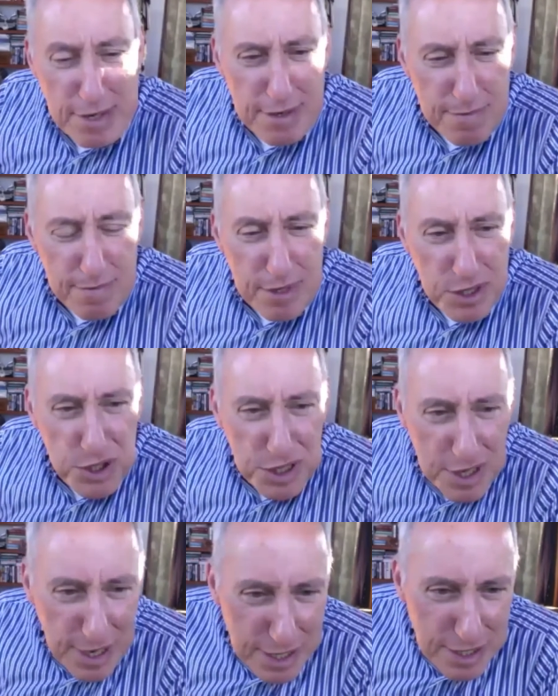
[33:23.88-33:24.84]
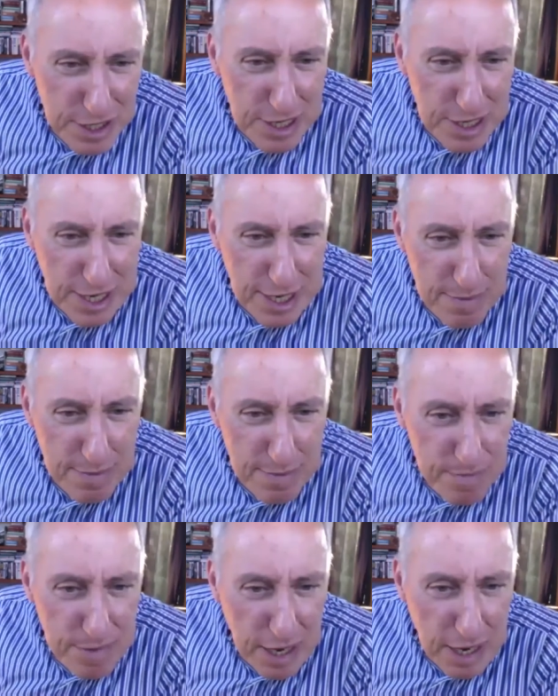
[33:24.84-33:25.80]
listening, and
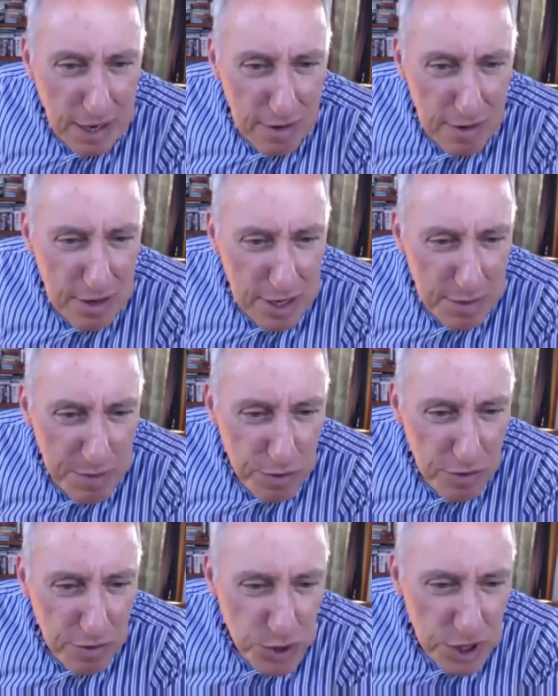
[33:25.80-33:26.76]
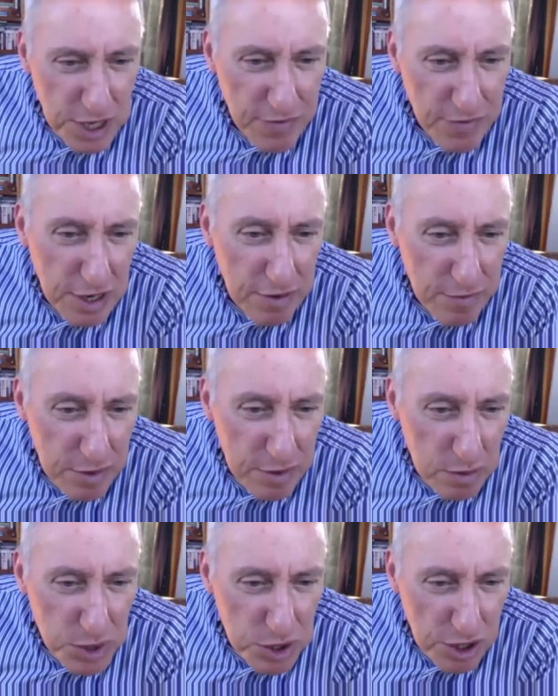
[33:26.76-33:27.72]
let me pull this together,
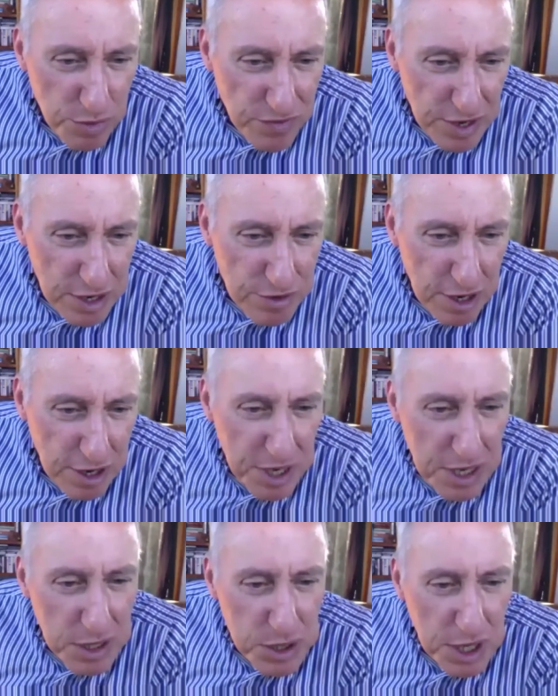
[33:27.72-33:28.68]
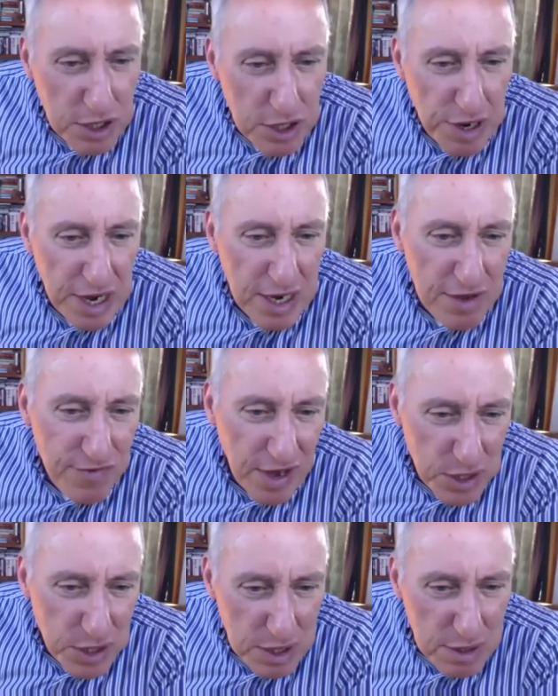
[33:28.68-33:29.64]
starting with Ed Rybicki saying, do any
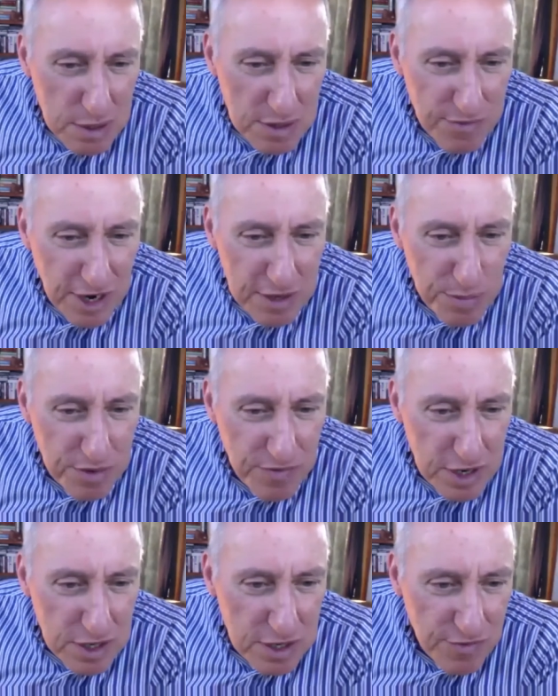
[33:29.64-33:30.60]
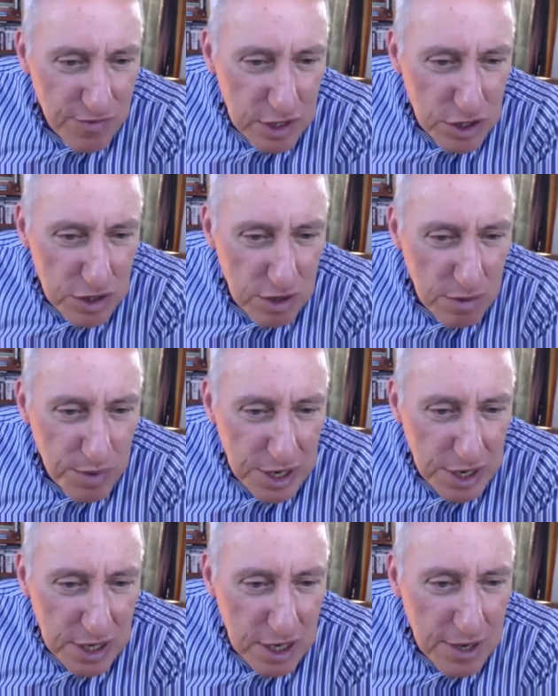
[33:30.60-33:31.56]
vaccines, in fact, prevent infection
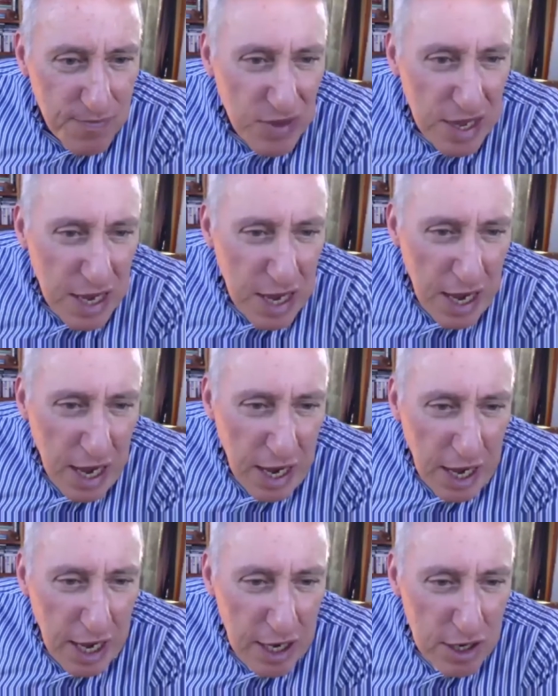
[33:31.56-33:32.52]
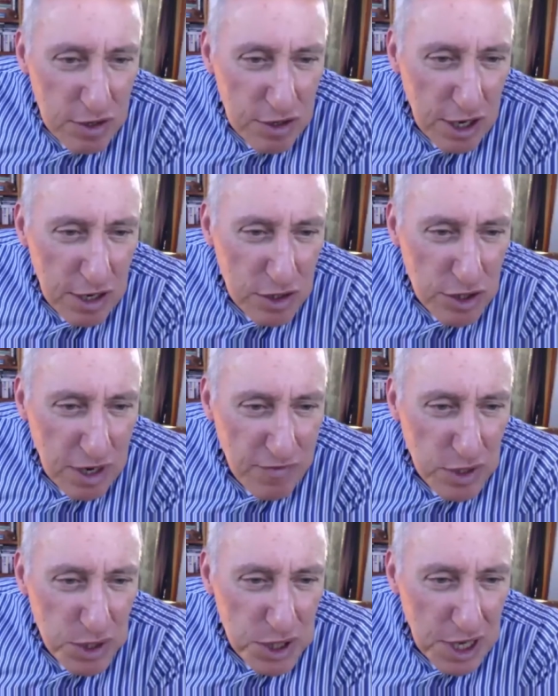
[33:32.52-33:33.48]
completely? Going on to
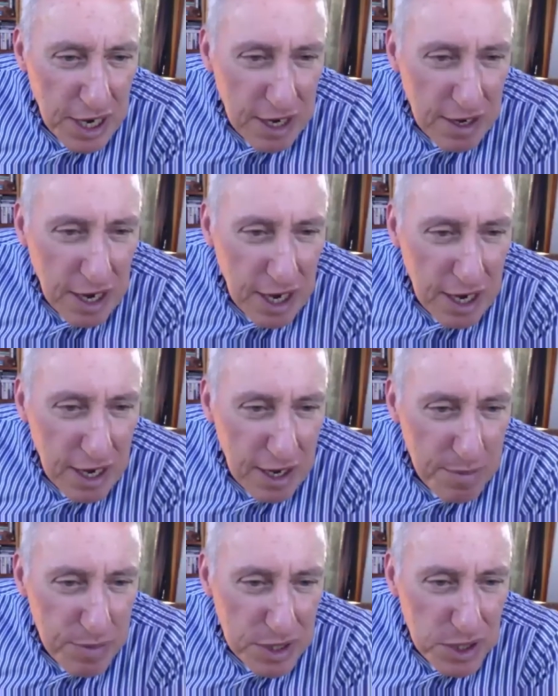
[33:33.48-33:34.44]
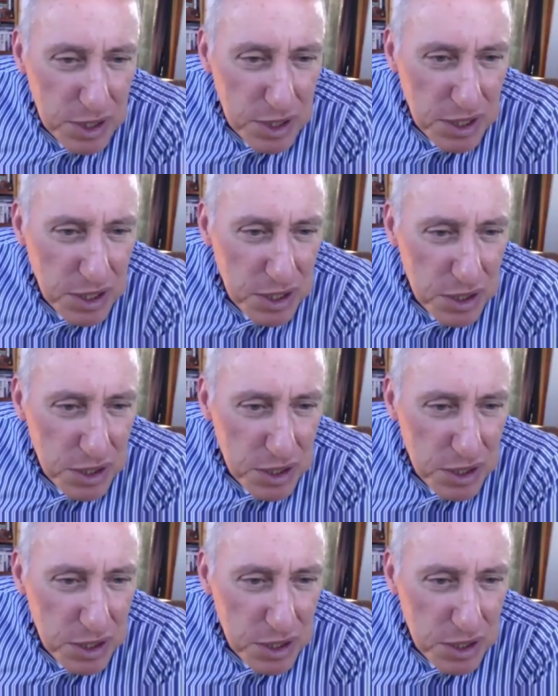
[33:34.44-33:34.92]
others saying, Beta Setzis